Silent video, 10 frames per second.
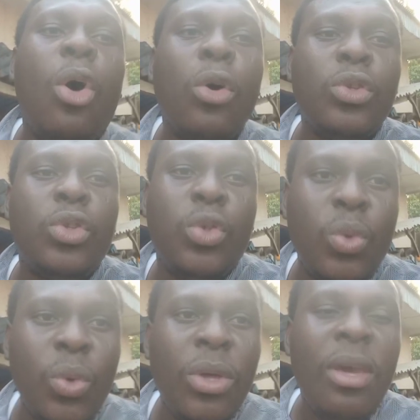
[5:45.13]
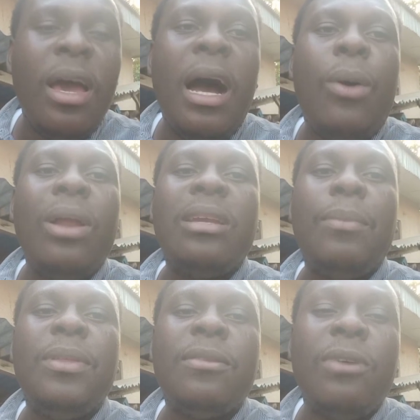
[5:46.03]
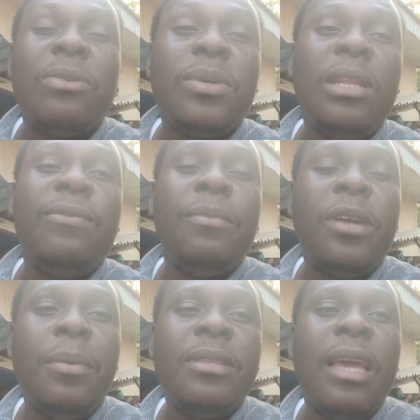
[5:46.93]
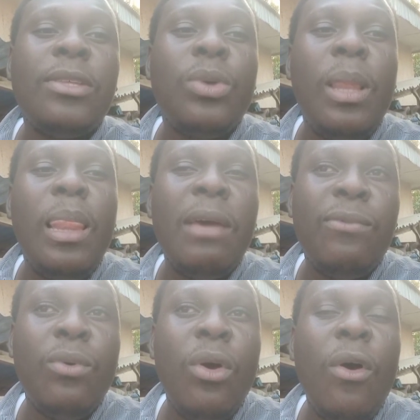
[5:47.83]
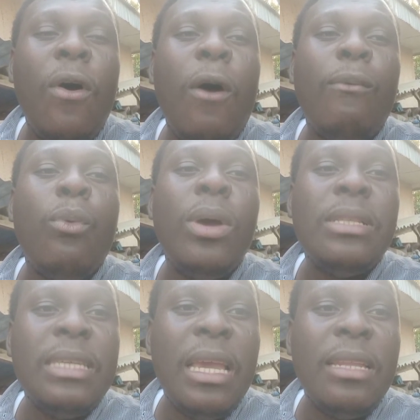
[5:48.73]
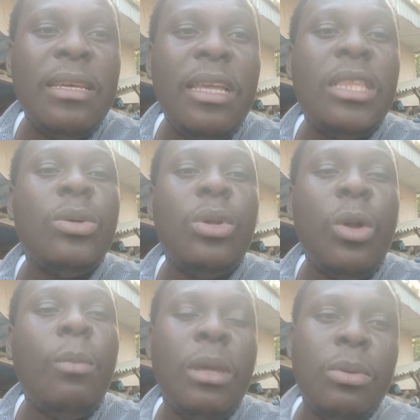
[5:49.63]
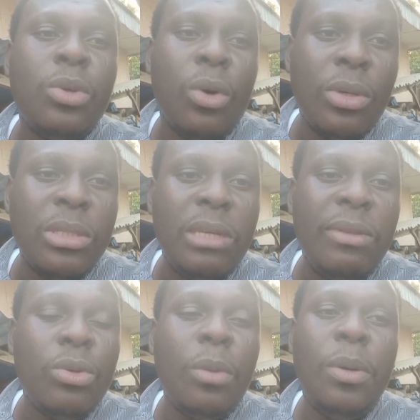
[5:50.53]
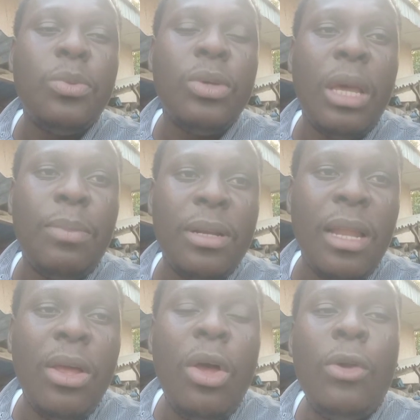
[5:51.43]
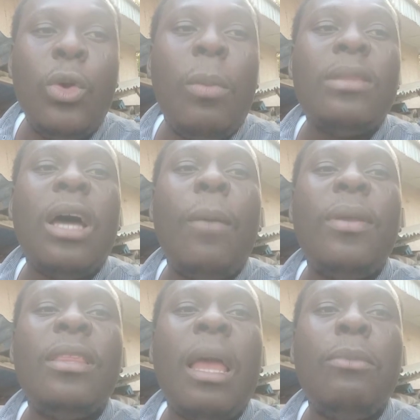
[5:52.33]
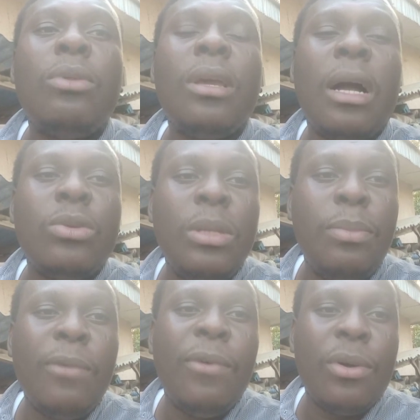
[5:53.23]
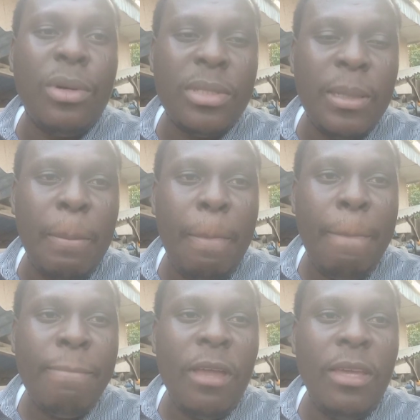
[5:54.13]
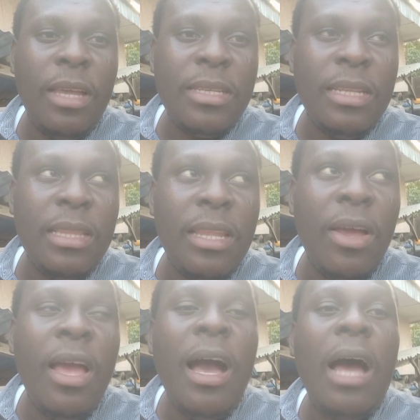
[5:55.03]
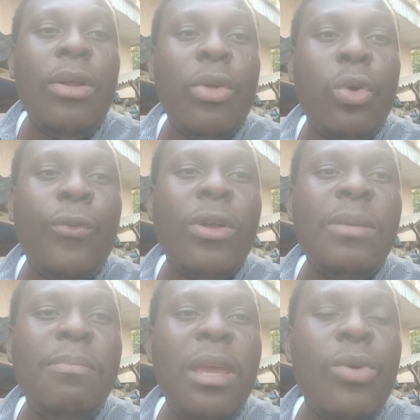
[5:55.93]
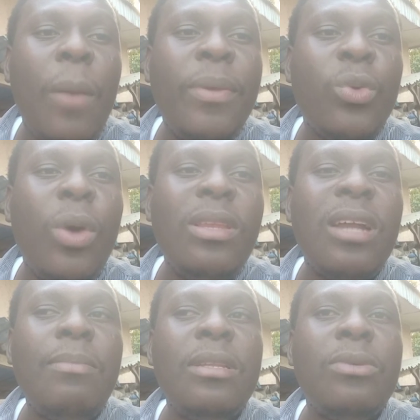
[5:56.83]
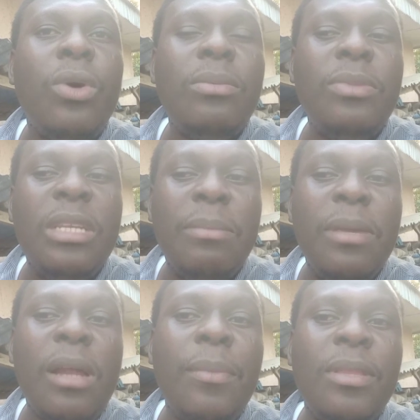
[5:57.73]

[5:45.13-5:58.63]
to. And when rabbit, especially female rabbit, get to a level of weight gain, it will not be able to conceive. It will not be able to get pregnant, no matter how many times you take her to the box for crossing. Are you getting it now? And also for the male rabbit, when the male rabbit